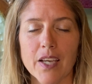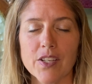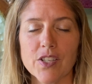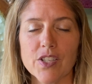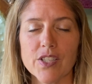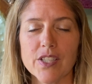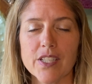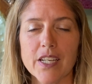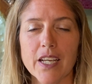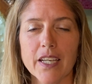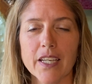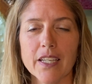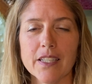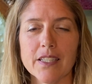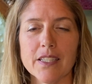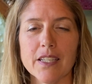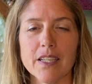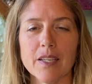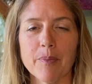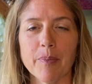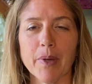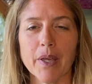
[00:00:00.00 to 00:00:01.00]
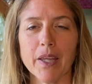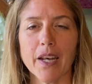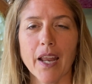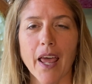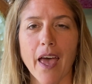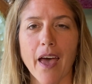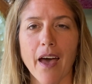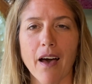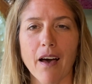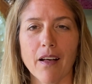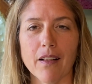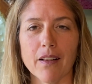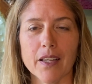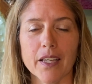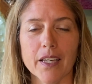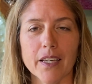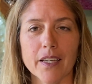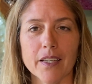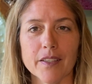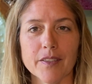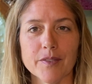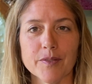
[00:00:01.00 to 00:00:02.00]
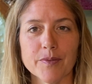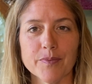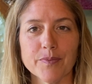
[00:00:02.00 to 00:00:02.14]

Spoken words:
Just take a deep inhale in.